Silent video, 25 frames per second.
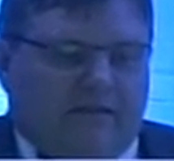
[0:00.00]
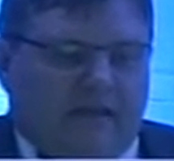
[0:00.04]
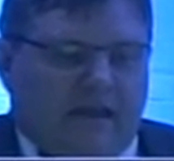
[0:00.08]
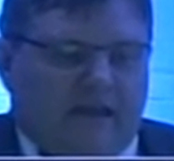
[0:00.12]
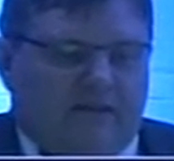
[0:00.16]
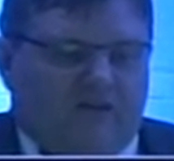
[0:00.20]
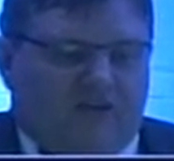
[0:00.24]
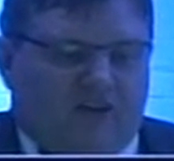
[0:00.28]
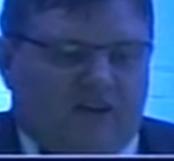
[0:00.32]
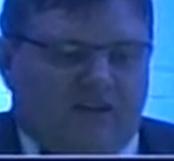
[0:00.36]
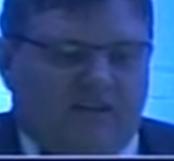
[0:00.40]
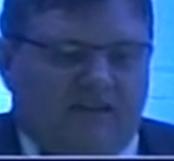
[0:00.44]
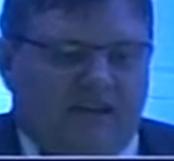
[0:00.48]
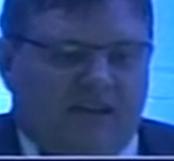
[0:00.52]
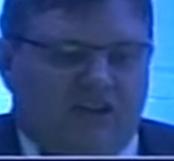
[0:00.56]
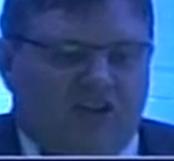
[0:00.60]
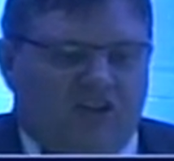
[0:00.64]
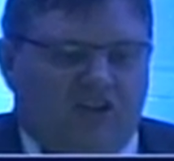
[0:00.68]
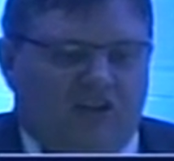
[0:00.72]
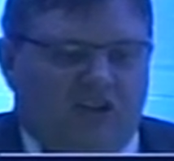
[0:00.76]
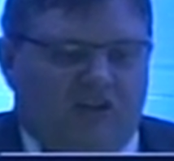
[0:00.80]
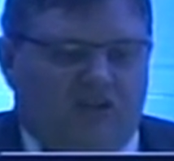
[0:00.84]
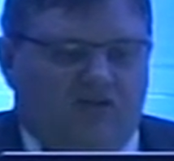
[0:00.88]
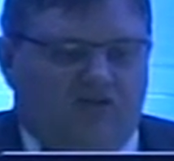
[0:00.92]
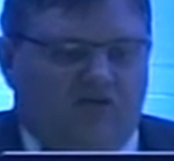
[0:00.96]
A
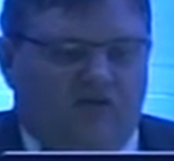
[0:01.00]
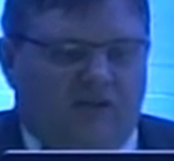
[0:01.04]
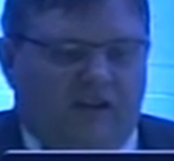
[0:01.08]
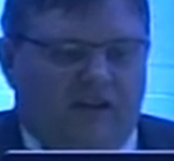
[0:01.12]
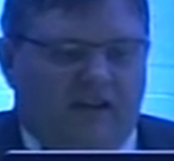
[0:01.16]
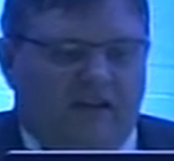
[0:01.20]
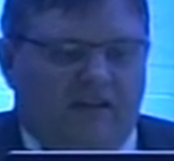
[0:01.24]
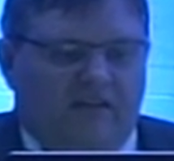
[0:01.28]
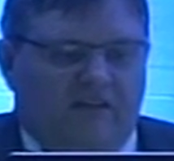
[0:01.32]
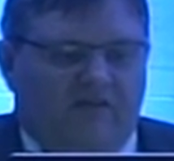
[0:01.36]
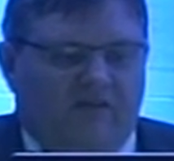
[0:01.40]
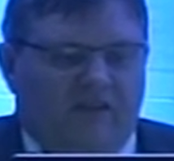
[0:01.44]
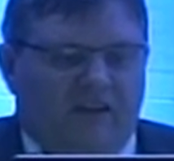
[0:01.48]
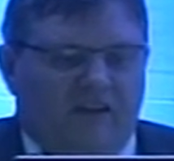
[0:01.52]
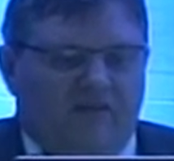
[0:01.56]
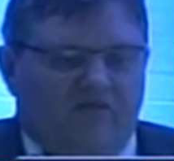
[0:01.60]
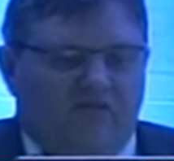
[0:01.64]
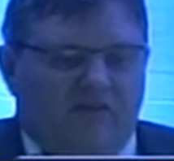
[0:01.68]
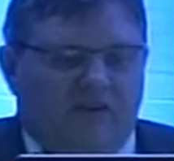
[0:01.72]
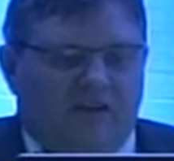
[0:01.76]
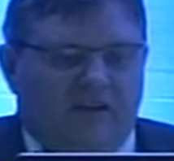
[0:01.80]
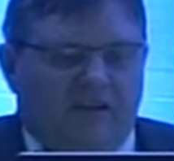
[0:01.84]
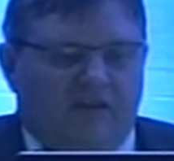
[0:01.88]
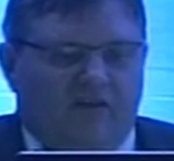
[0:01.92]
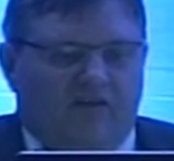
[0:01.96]
transition to an
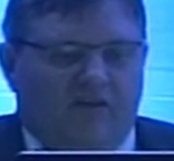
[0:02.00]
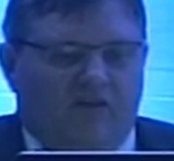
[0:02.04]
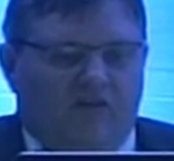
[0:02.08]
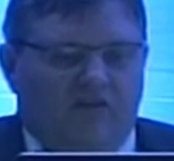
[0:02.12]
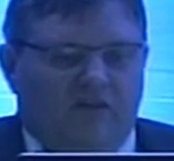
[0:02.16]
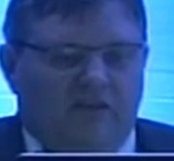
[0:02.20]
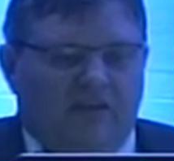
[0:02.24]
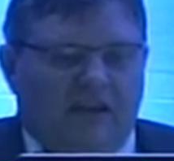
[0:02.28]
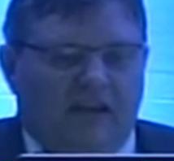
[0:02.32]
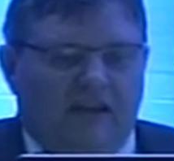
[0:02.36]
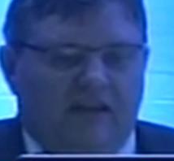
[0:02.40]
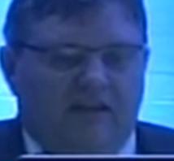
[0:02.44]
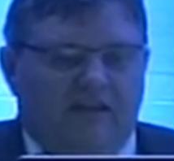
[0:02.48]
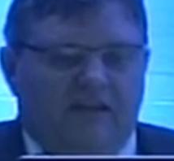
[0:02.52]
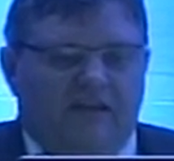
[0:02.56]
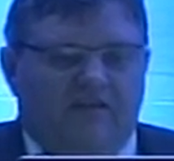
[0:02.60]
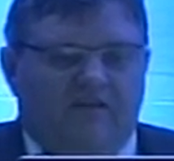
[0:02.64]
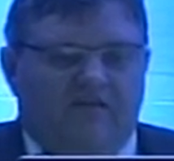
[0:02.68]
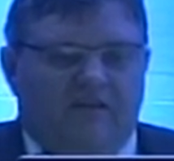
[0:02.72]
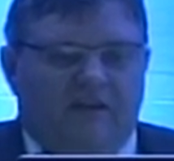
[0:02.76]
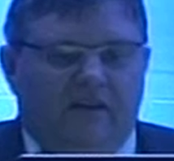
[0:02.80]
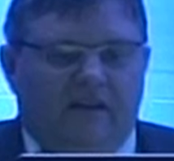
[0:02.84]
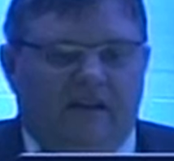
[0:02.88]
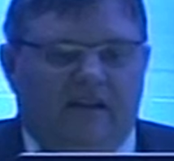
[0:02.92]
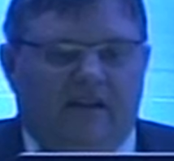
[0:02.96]
individually
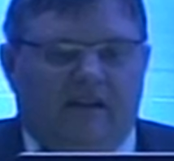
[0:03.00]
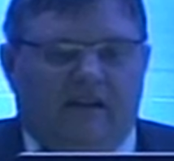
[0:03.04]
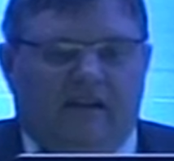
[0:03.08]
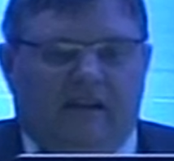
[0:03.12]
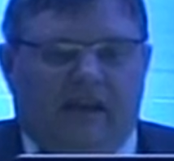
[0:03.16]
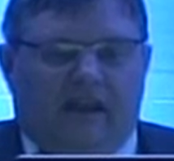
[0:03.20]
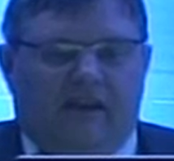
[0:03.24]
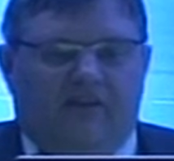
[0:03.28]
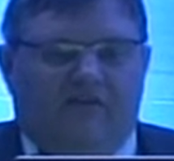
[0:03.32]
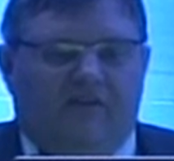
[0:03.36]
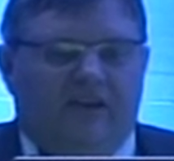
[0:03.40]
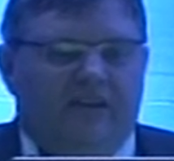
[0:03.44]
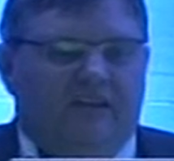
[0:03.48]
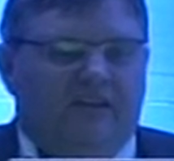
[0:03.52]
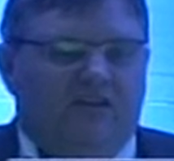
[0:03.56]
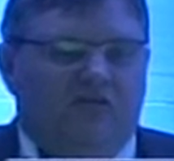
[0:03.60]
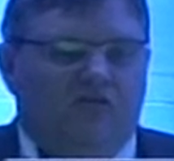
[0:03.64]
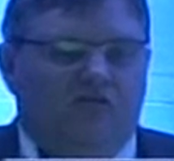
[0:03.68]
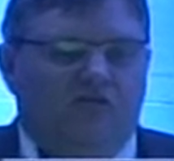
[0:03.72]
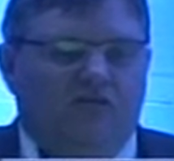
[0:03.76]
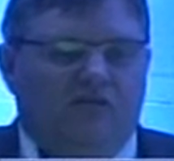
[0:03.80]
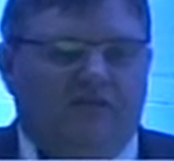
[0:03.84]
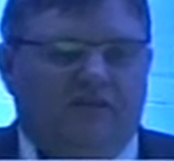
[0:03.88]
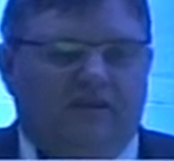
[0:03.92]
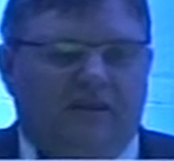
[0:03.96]
rotating wheel can
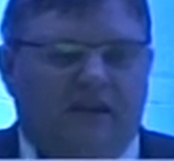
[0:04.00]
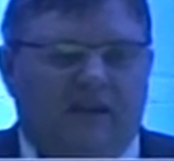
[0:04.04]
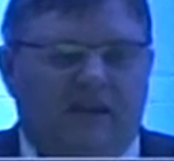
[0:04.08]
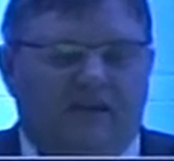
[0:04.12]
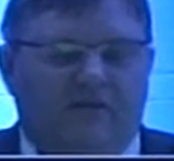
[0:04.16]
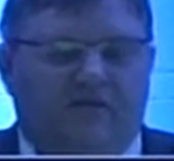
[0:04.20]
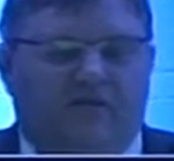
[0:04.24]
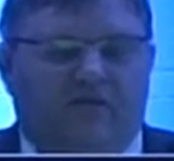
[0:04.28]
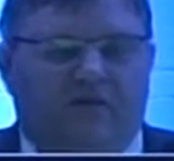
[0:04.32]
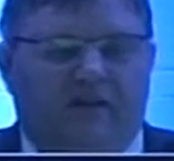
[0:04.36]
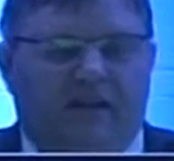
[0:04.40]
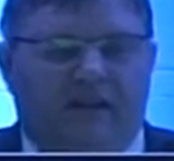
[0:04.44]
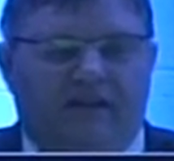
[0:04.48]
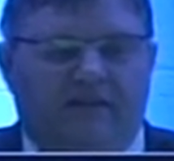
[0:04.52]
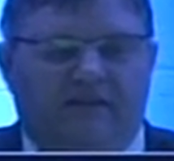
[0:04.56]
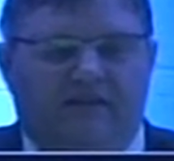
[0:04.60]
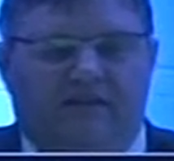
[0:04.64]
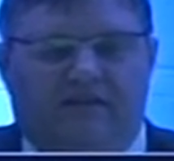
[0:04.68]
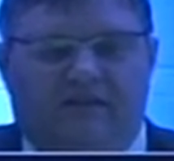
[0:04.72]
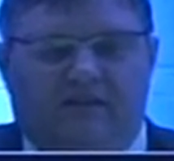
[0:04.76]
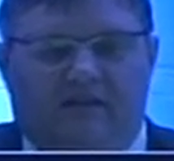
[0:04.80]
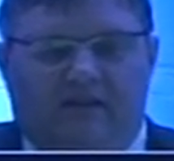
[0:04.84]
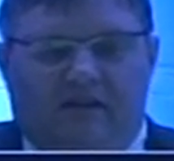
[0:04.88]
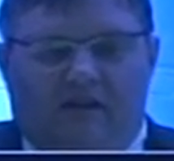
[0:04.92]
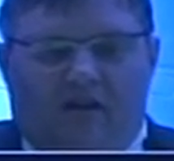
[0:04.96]
reduce the
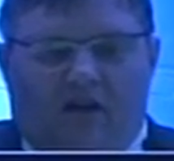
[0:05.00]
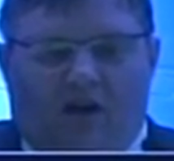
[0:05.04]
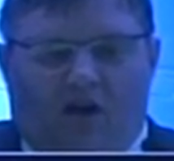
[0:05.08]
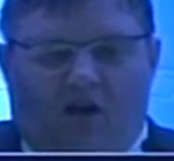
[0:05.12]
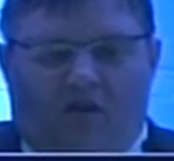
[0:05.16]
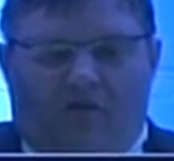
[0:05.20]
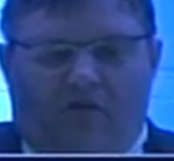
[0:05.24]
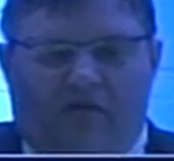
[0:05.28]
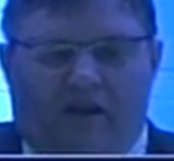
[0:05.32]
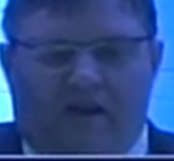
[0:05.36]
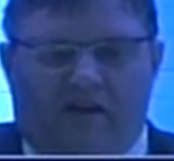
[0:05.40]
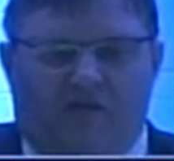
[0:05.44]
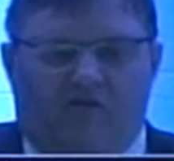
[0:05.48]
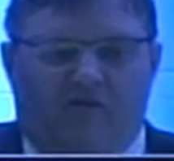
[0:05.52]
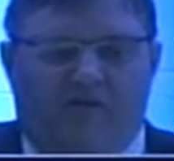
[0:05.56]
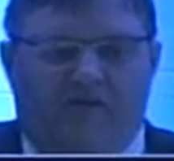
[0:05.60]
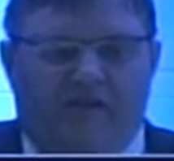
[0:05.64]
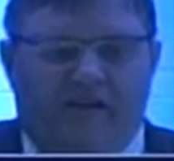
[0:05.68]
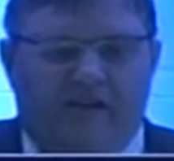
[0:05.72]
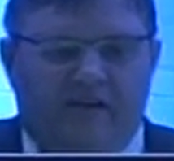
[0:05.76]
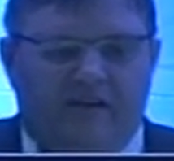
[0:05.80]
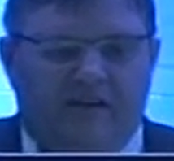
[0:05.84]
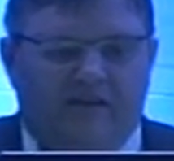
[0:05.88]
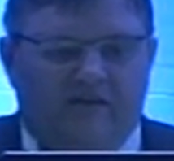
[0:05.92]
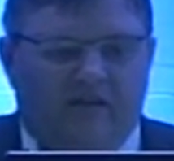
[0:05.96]
influence of
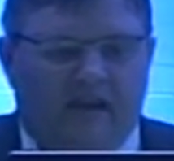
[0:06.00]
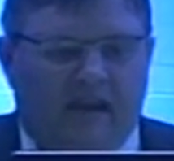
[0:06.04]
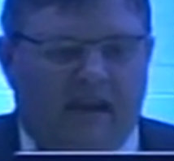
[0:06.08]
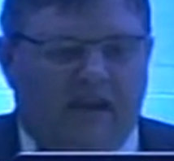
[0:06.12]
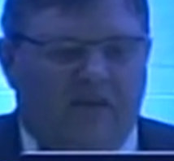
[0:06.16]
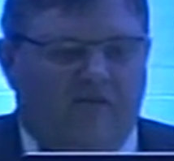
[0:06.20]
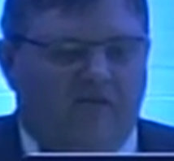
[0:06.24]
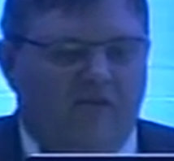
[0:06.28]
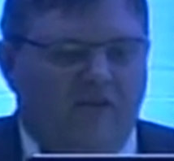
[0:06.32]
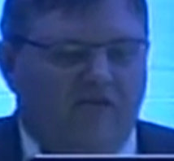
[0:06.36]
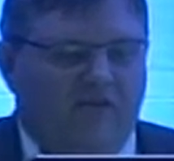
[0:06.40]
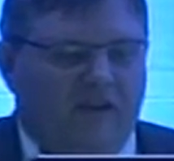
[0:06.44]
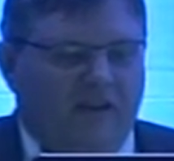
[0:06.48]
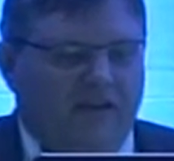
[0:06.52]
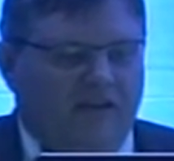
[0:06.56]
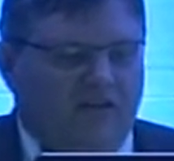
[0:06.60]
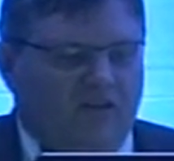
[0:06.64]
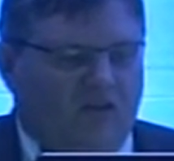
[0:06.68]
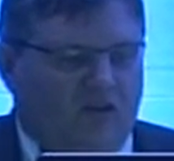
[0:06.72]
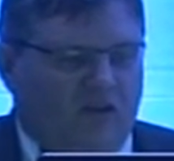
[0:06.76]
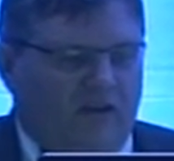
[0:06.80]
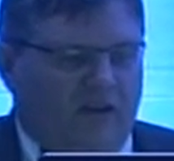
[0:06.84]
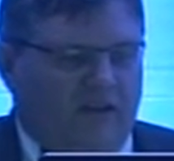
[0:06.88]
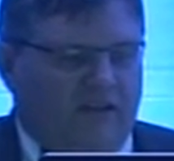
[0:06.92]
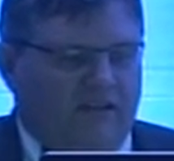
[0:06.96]
equivalent
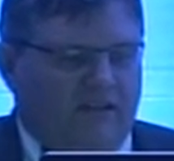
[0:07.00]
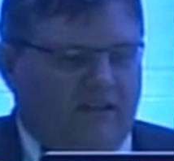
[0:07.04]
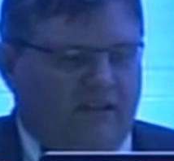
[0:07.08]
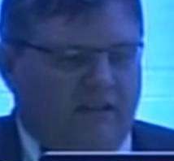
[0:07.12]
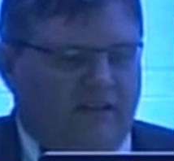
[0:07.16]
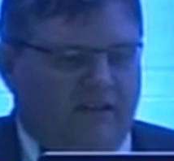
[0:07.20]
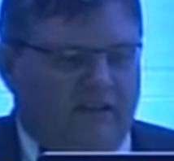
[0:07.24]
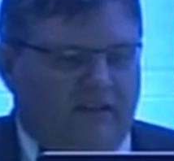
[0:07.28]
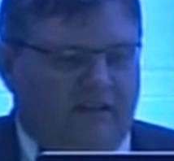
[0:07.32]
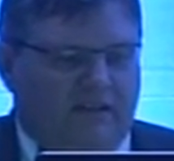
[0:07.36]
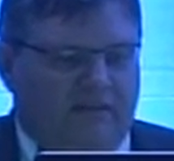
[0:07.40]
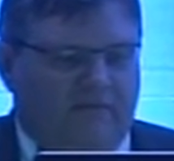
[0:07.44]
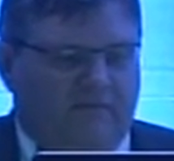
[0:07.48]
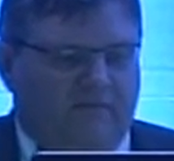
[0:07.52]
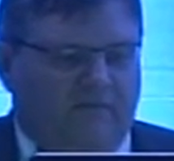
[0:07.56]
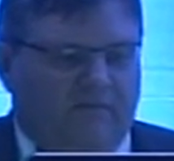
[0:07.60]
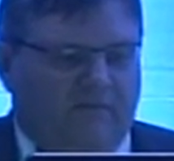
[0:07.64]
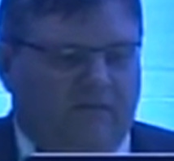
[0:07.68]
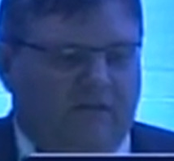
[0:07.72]
conicity.